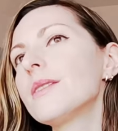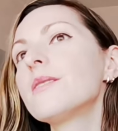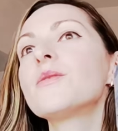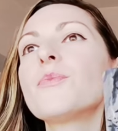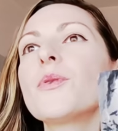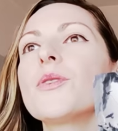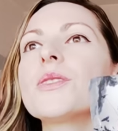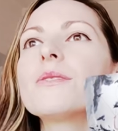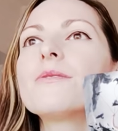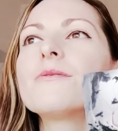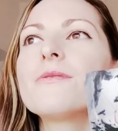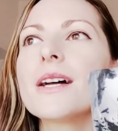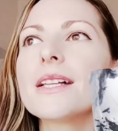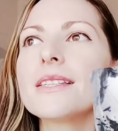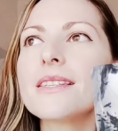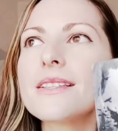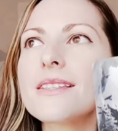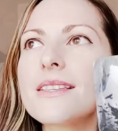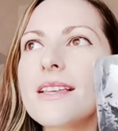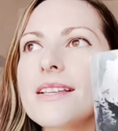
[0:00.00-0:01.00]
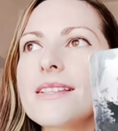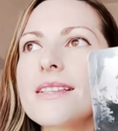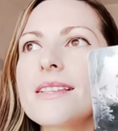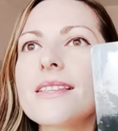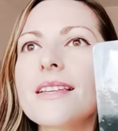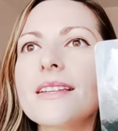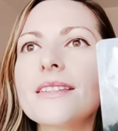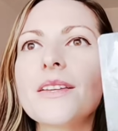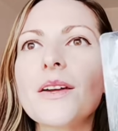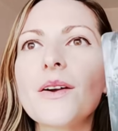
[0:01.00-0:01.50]
This person
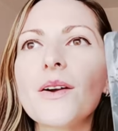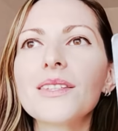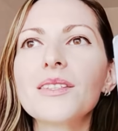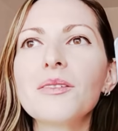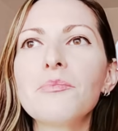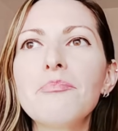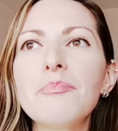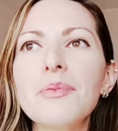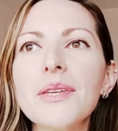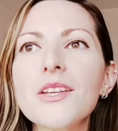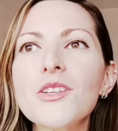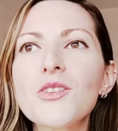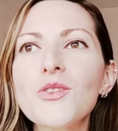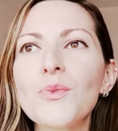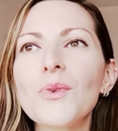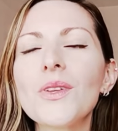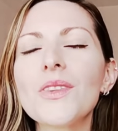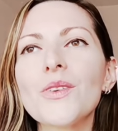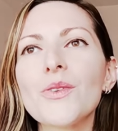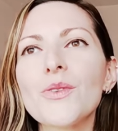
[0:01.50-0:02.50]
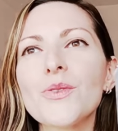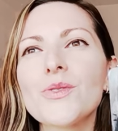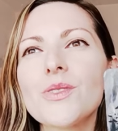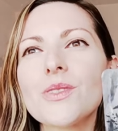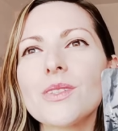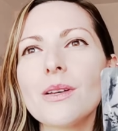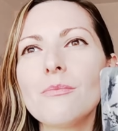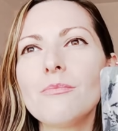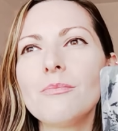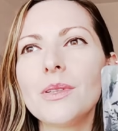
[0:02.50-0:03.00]
fantasizes that they're at the beach with you
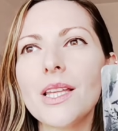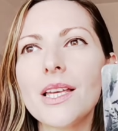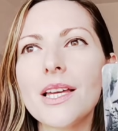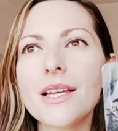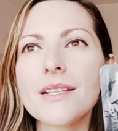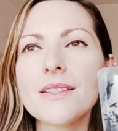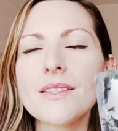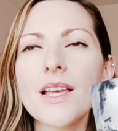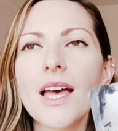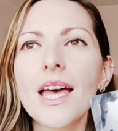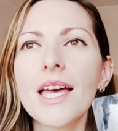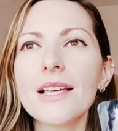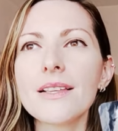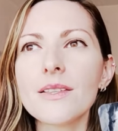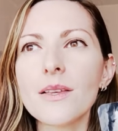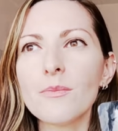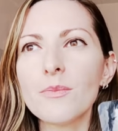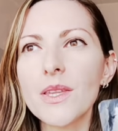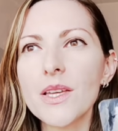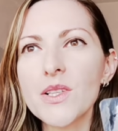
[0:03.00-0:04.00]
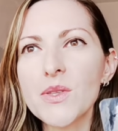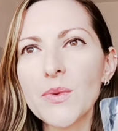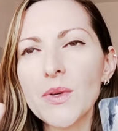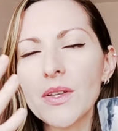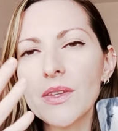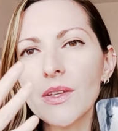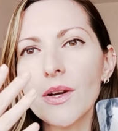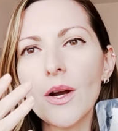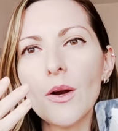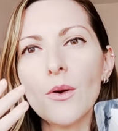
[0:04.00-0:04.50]
someplace, someplace
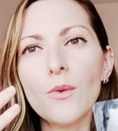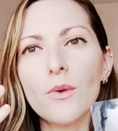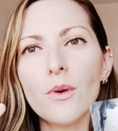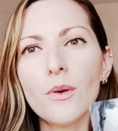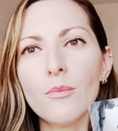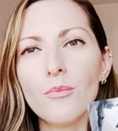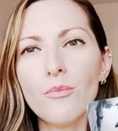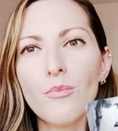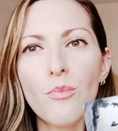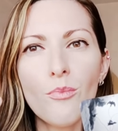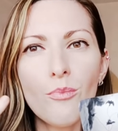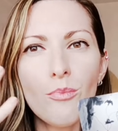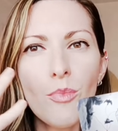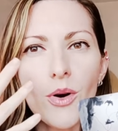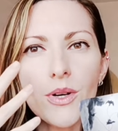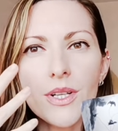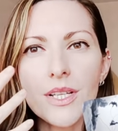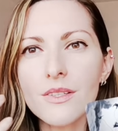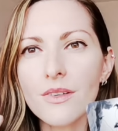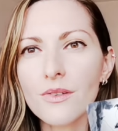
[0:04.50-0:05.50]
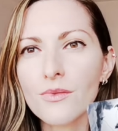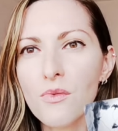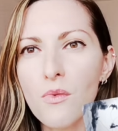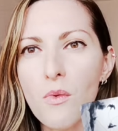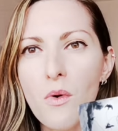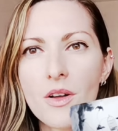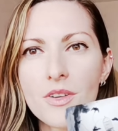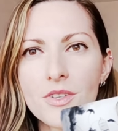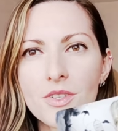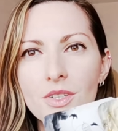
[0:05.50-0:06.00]
where there are um, bodies of
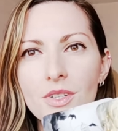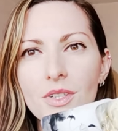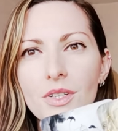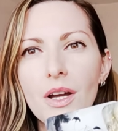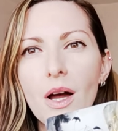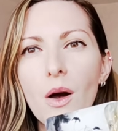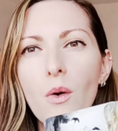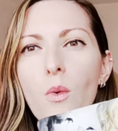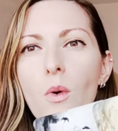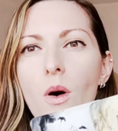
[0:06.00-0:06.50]
water, a